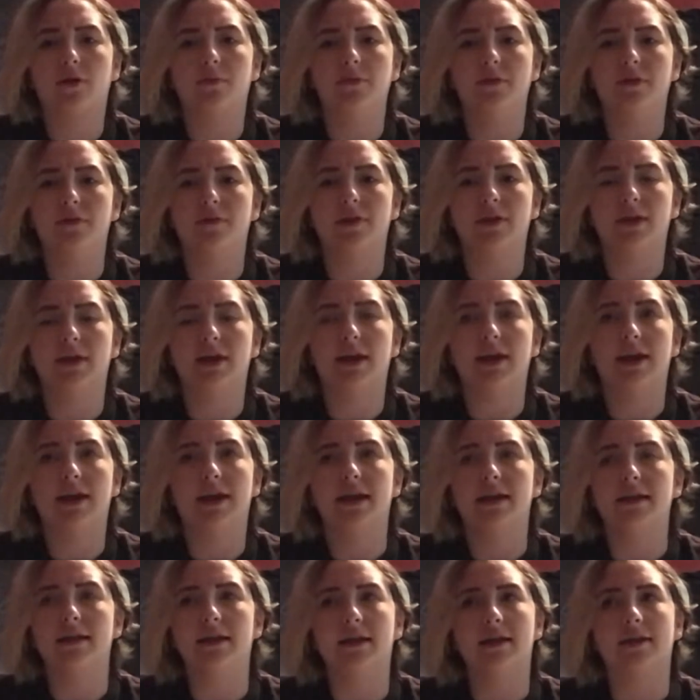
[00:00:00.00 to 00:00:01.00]
movie
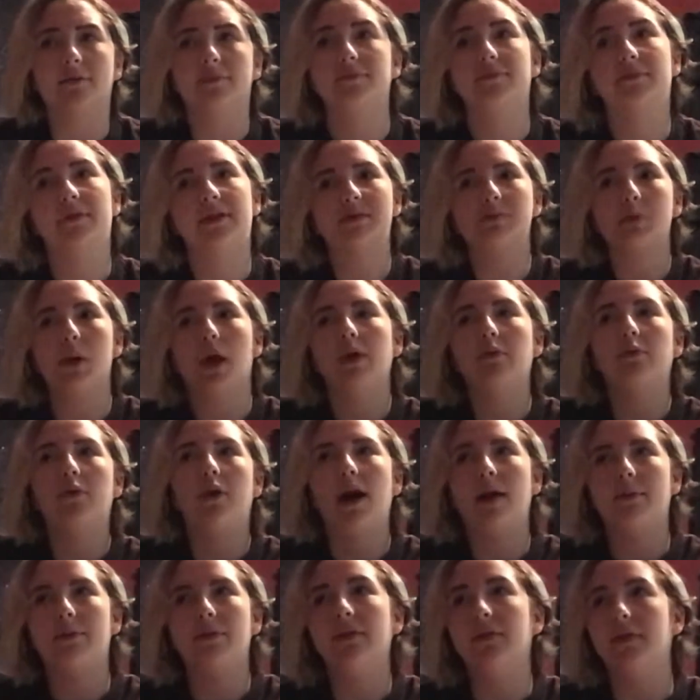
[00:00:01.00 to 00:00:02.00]
night. Like, this probably won't
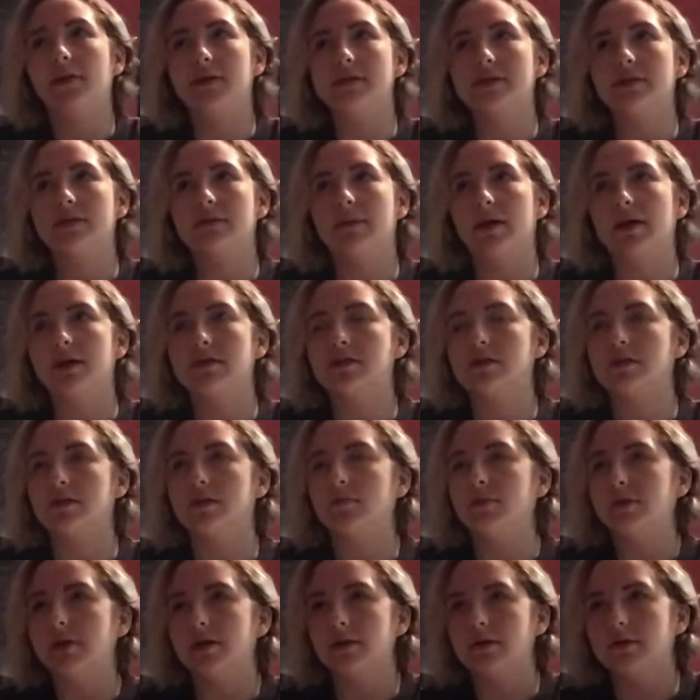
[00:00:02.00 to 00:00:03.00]
happen this semester
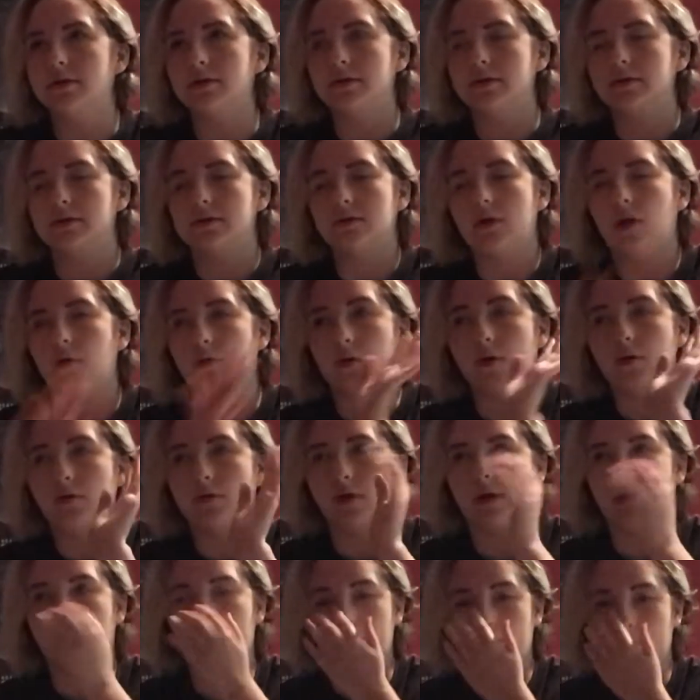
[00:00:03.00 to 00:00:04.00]
because
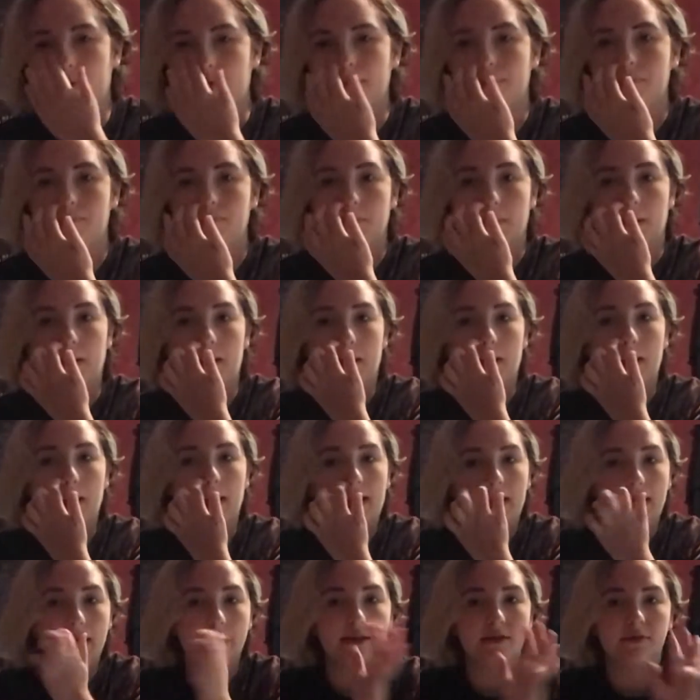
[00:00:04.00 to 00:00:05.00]
Corona, but
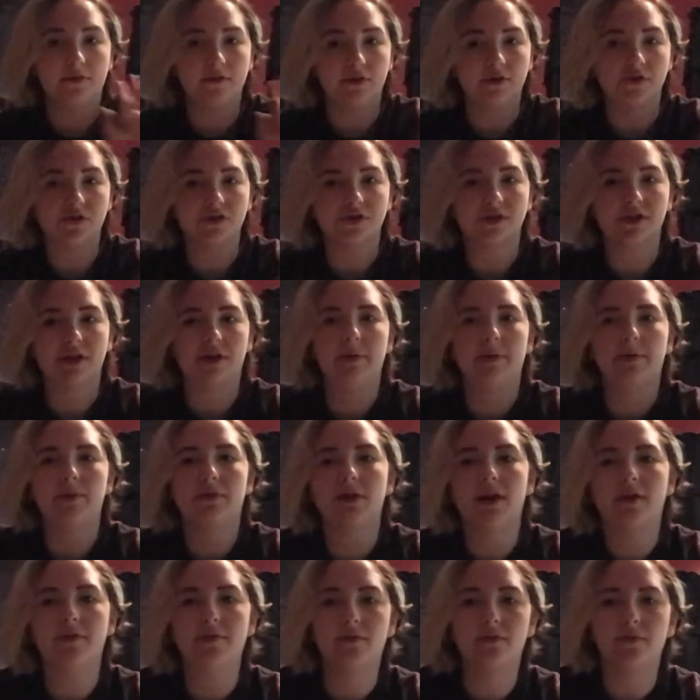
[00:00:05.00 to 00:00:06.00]
in the future, say maybe
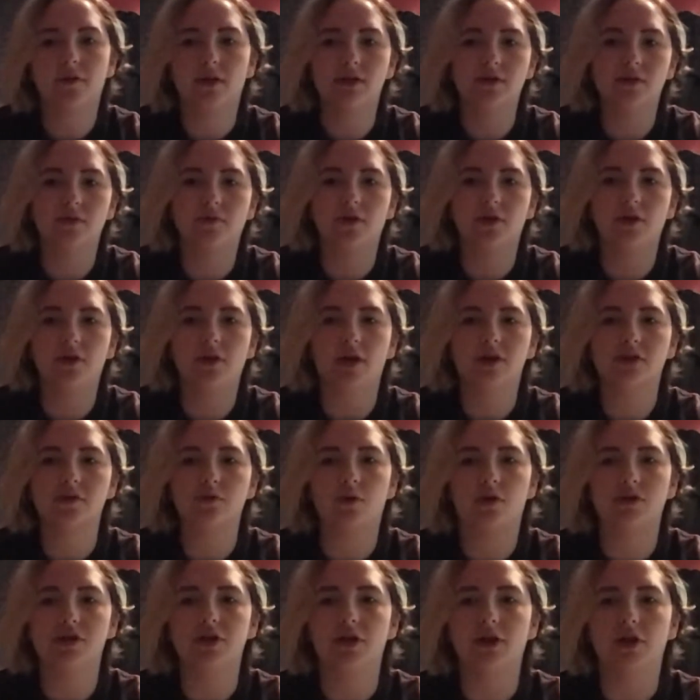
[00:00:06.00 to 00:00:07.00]
you're having friends over and you guys are
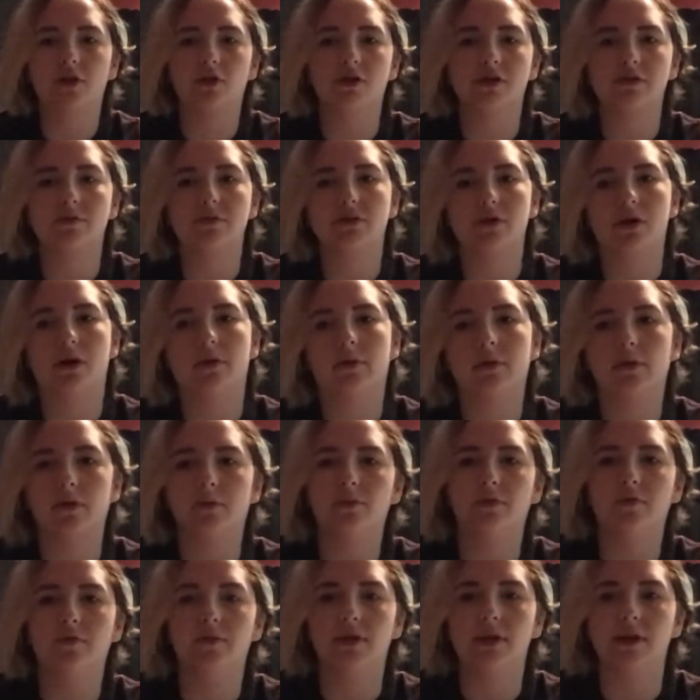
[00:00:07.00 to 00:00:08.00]
watching like Christmas Hallmark
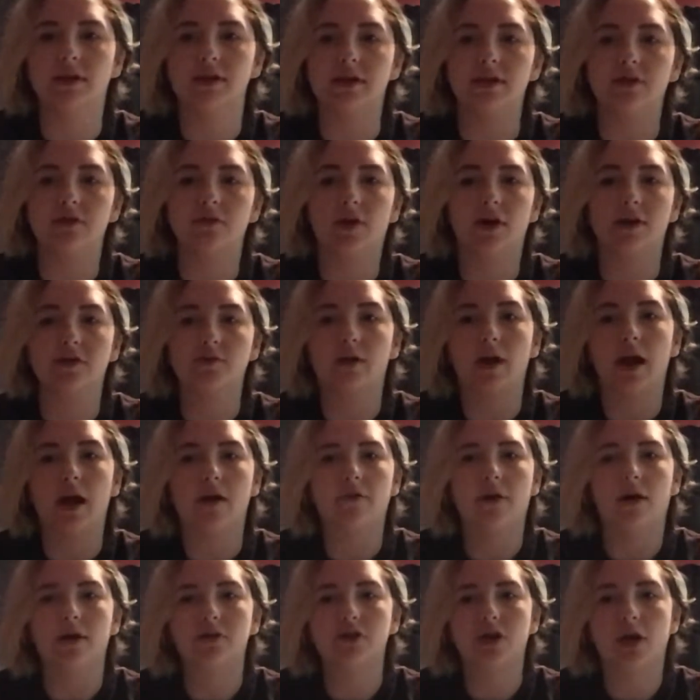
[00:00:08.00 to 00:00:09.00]
movies and you guys want to
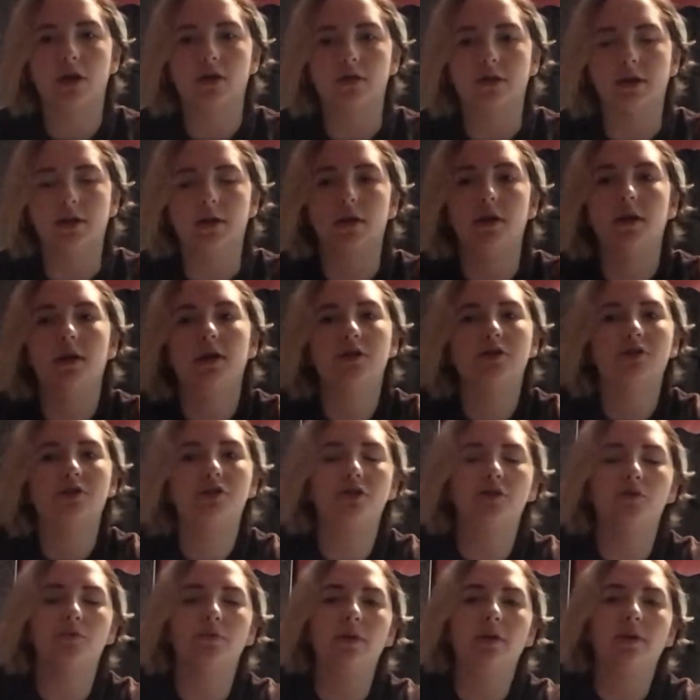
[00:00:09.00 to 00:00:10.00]
have hot chocolate. Do
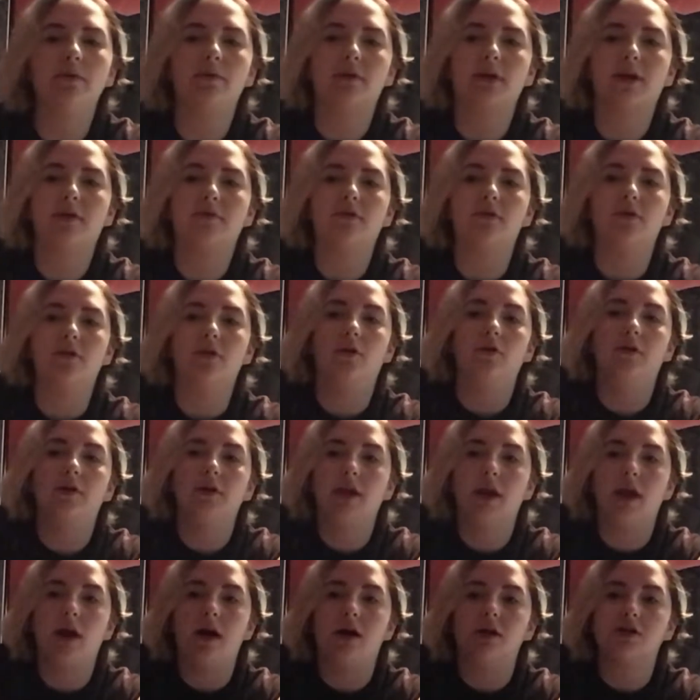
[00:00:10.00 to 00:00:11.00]
you really want to have to go and
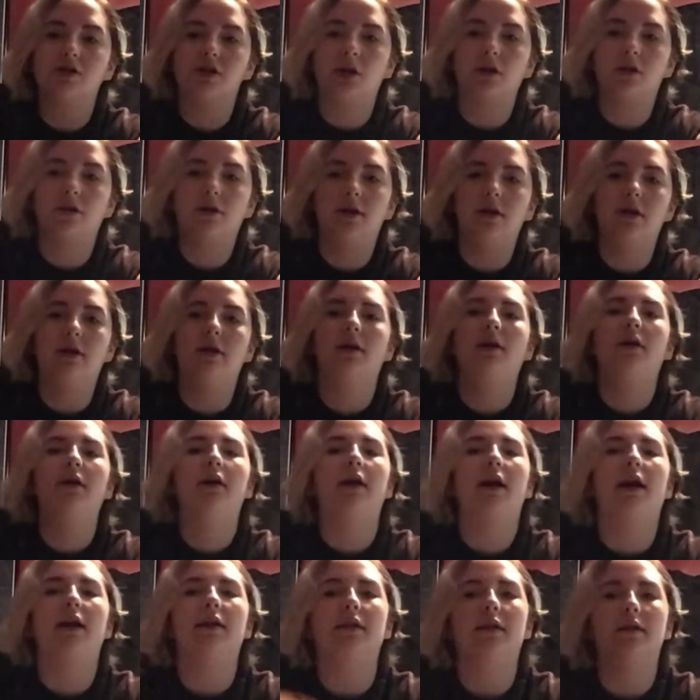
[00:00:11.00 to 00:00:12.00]
get hot chocolate
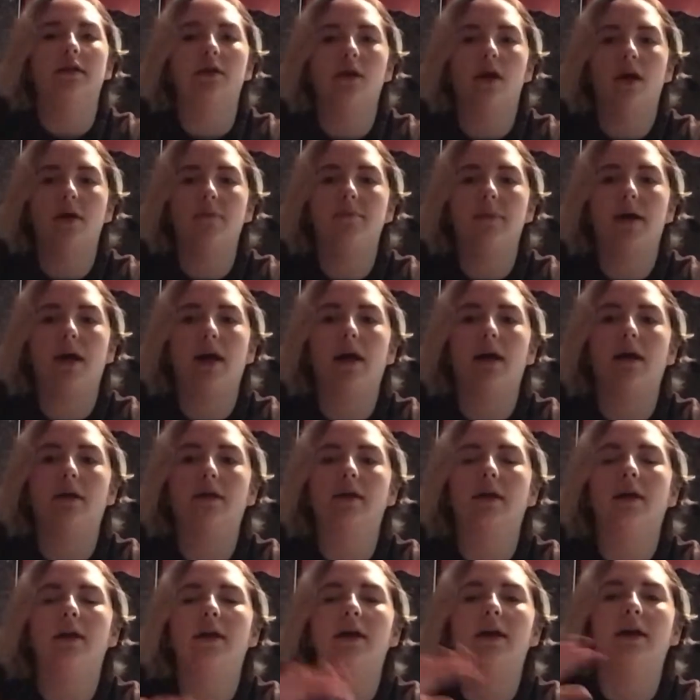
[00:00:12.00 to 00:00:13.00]
and then come back
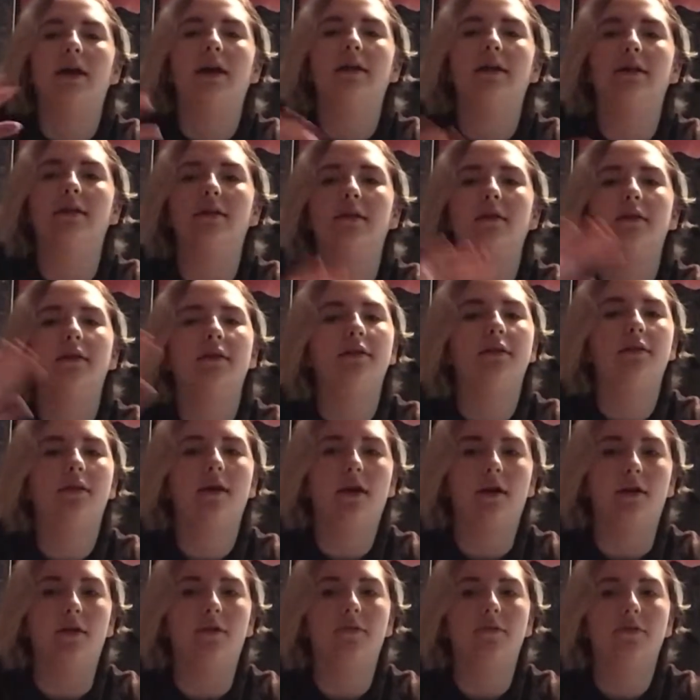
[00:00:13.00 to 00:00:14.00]
and then
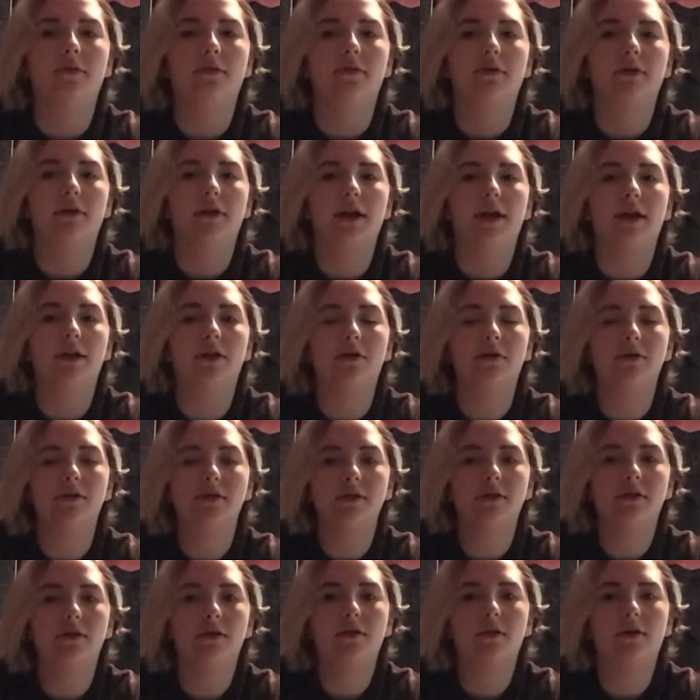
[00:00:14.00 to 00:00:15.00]
no? And
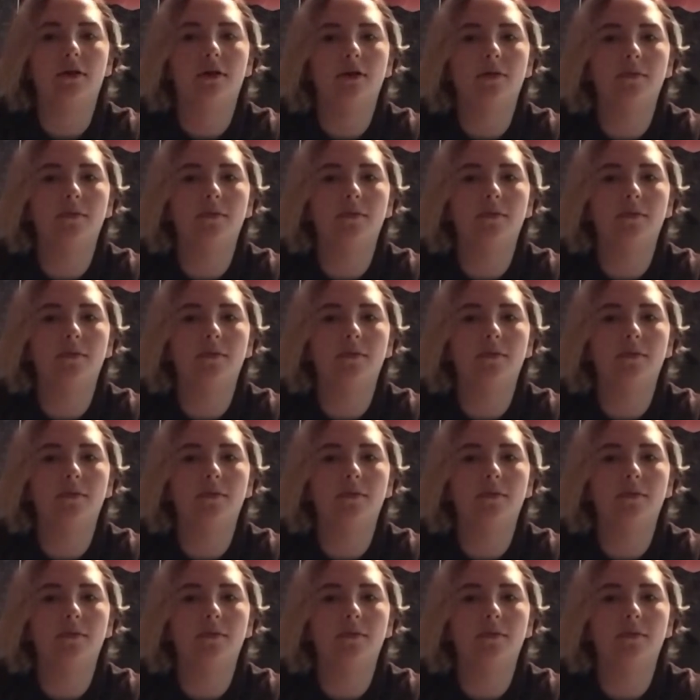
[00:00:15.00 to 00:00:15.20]
also,